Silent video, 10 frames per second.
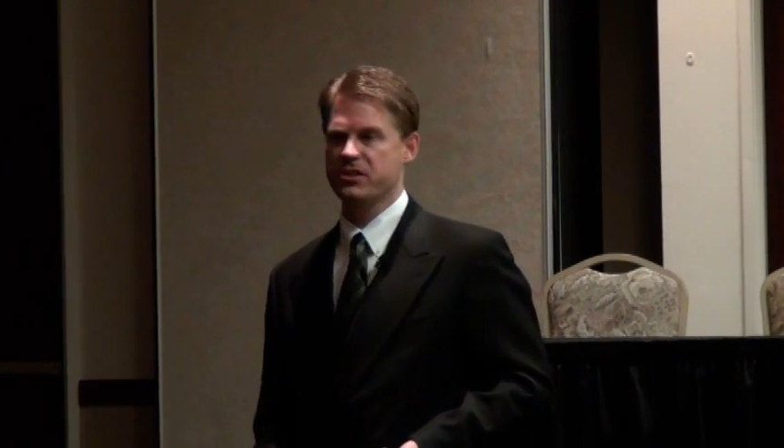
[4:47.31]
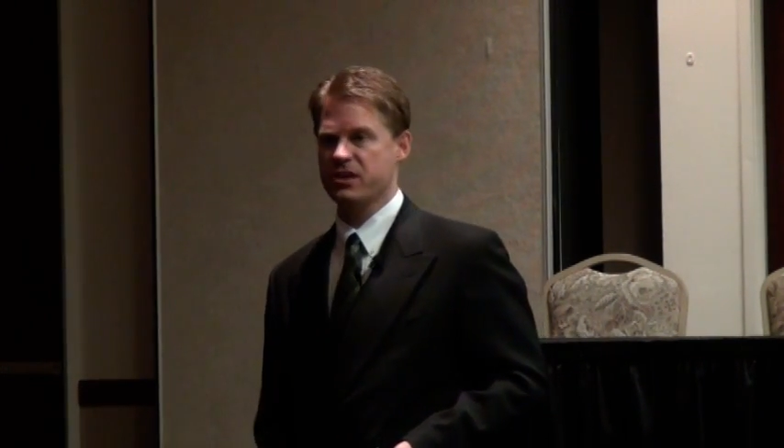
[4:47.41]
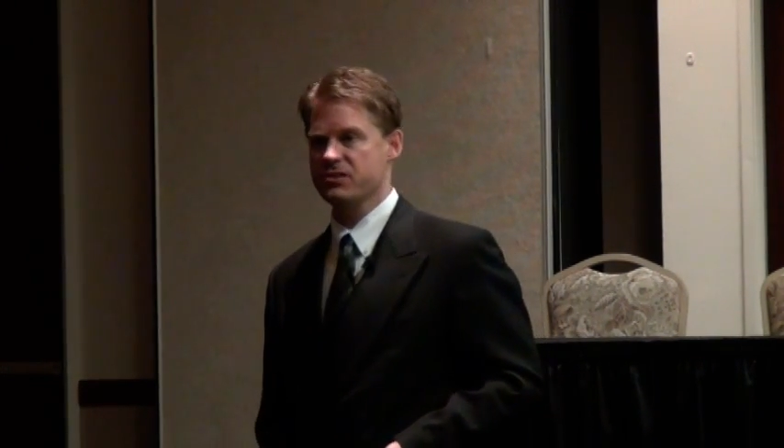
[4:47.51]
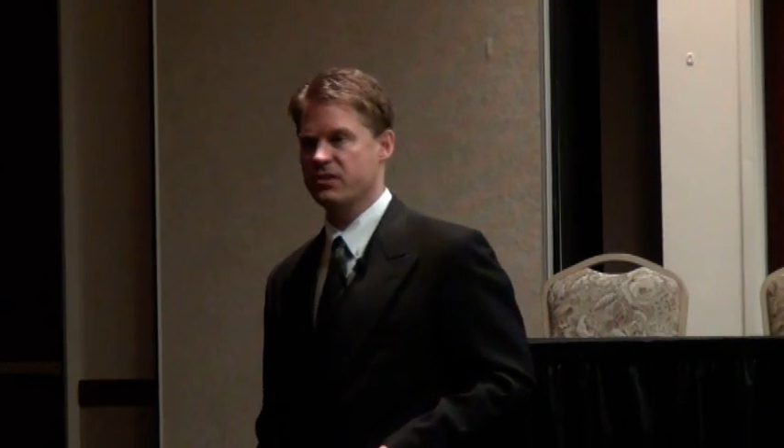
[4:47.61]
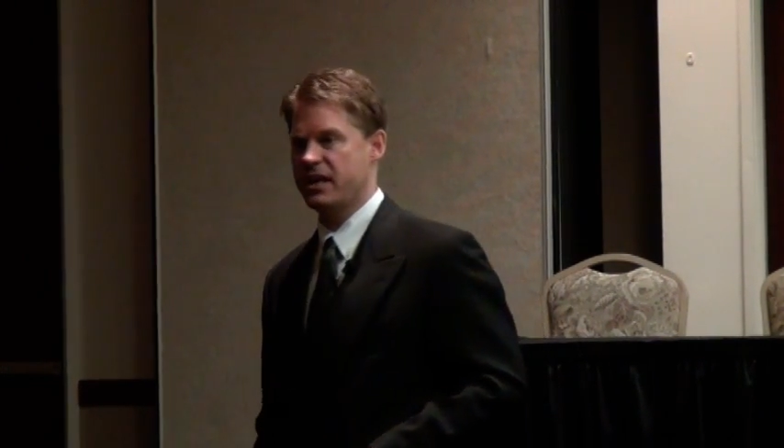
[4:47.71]

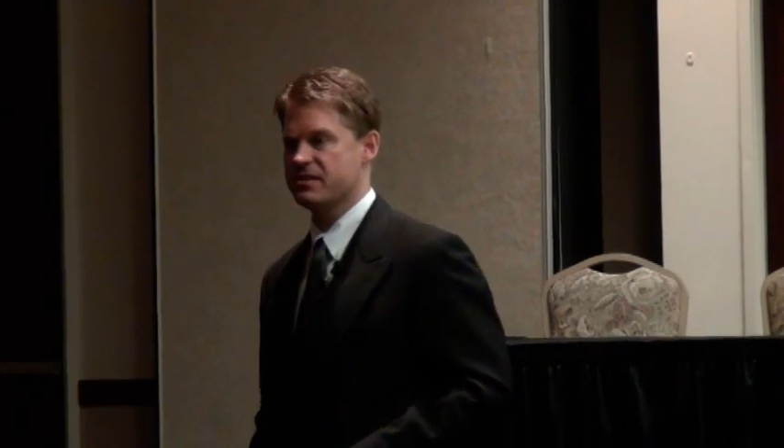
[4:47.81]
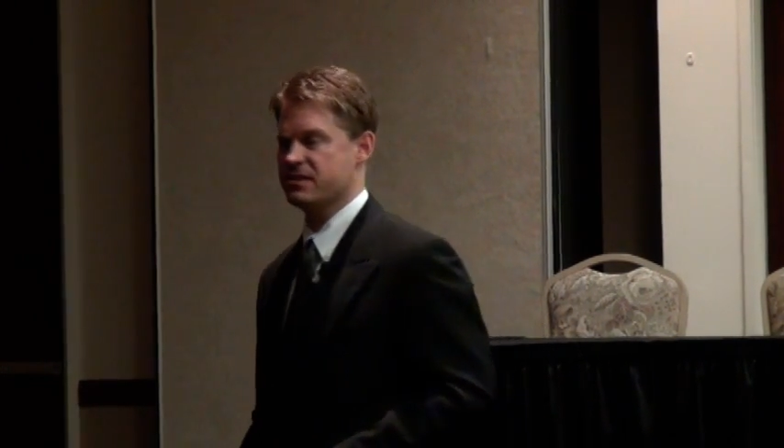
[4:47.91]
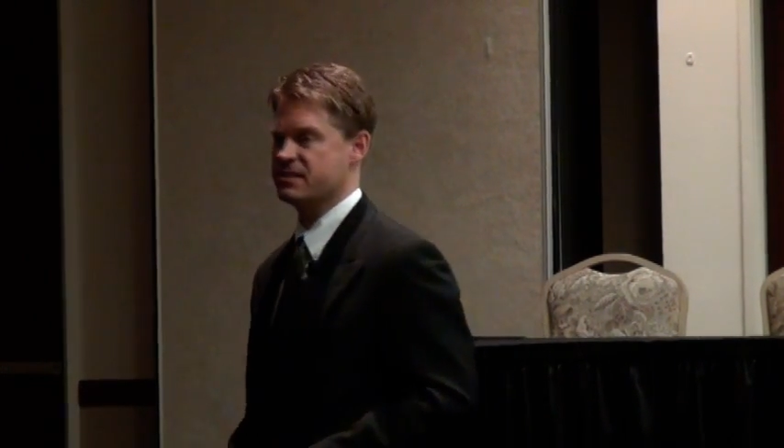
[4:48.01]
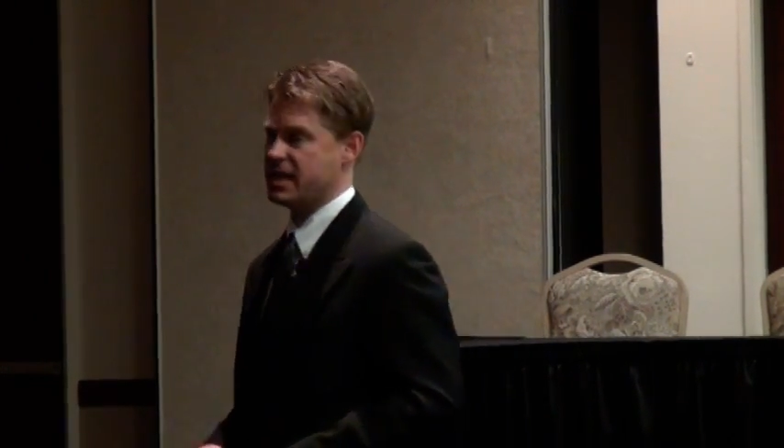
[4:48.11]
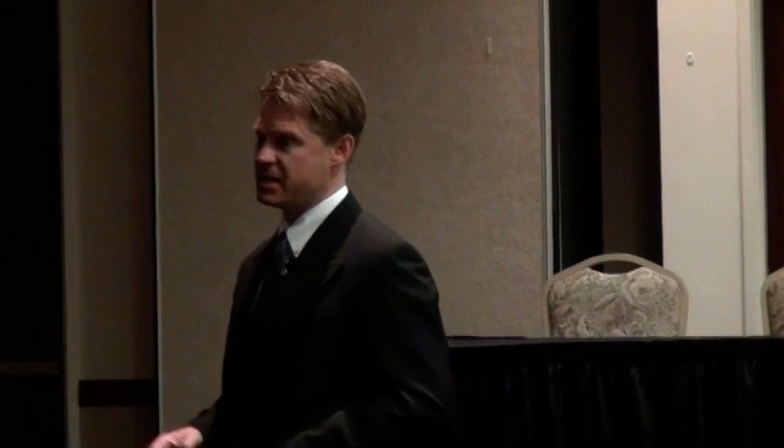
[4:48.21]
which also has
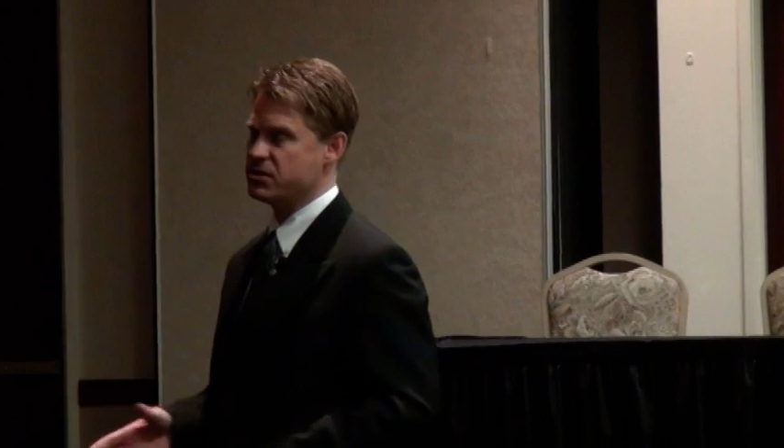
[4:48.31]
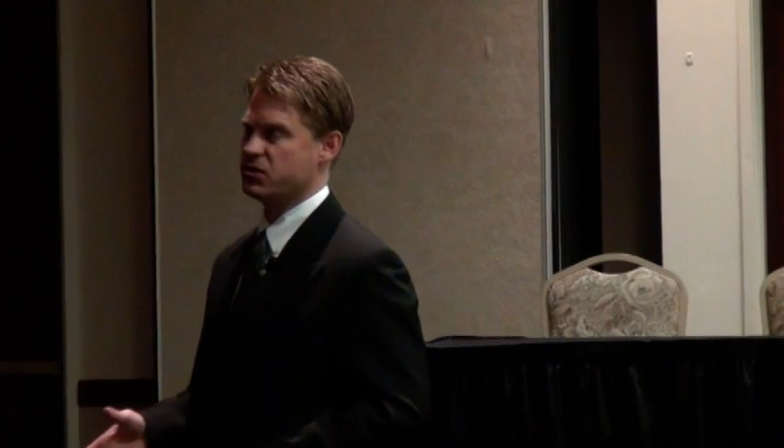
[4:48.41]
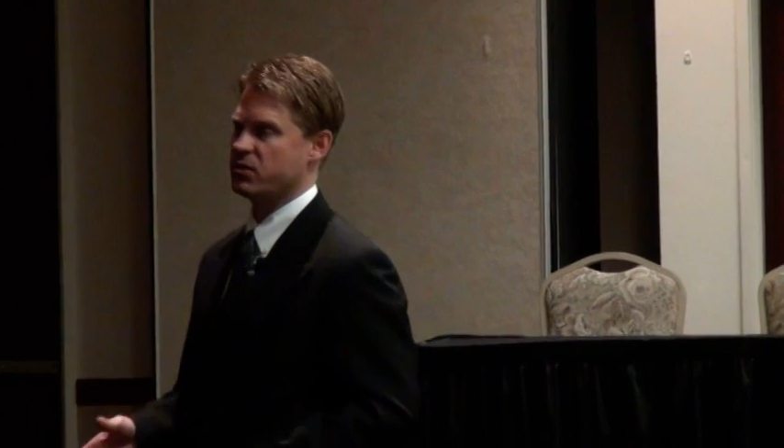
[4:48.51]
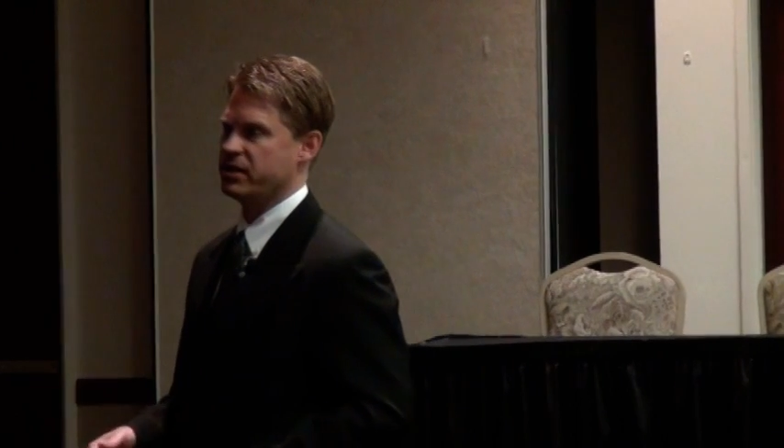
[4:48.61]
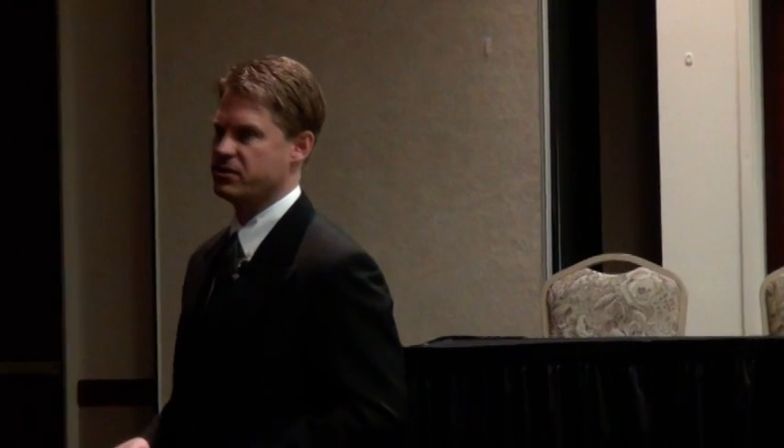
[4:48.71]
a
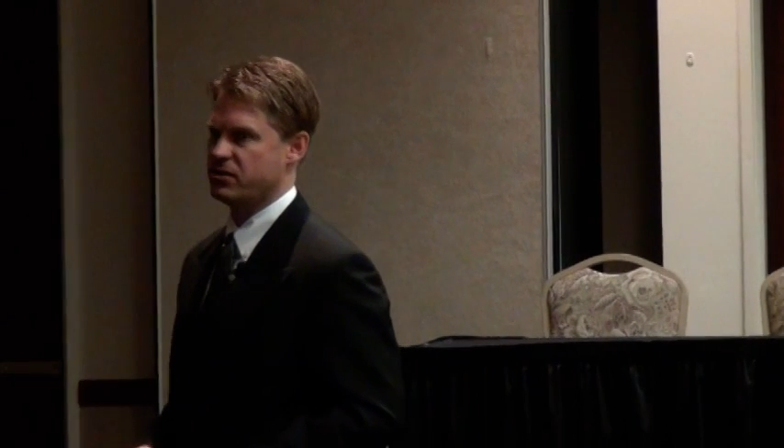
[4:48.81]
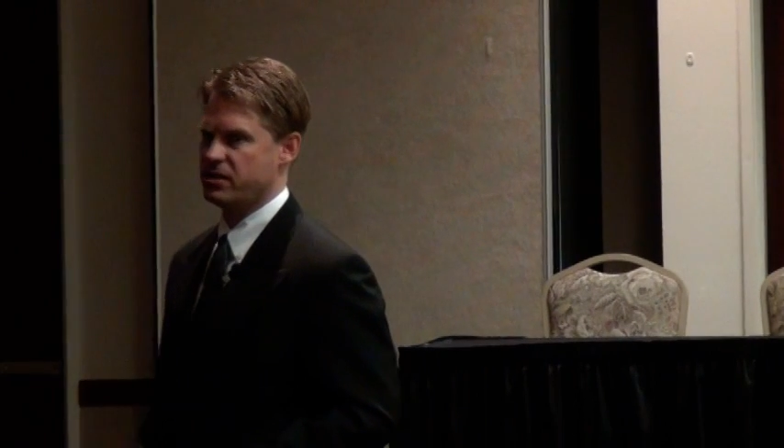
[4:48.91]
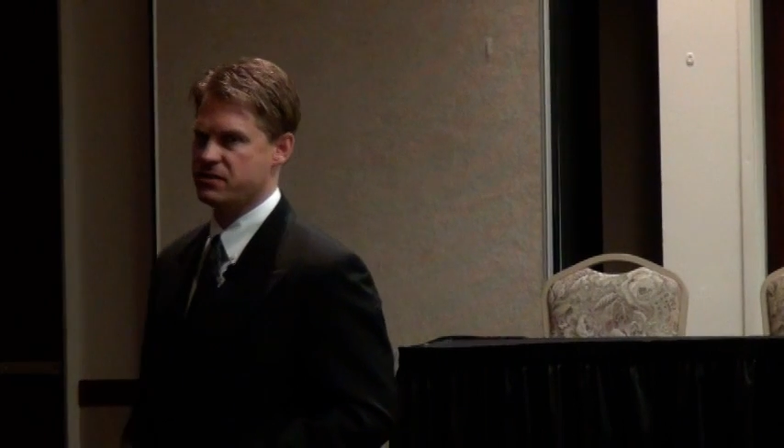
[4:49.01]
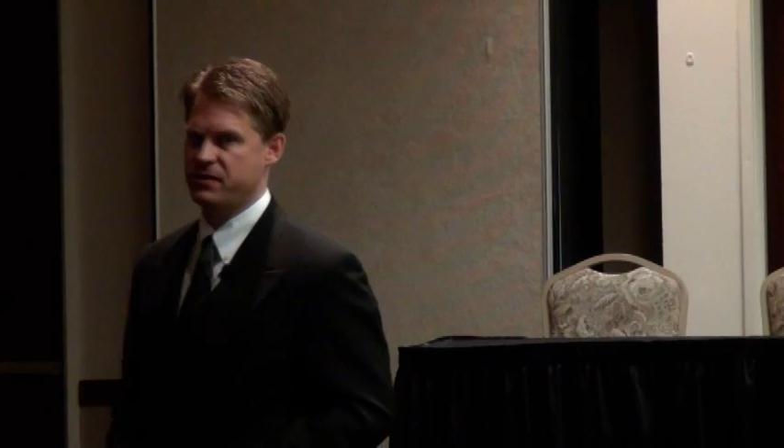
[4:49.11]
statutory attorney's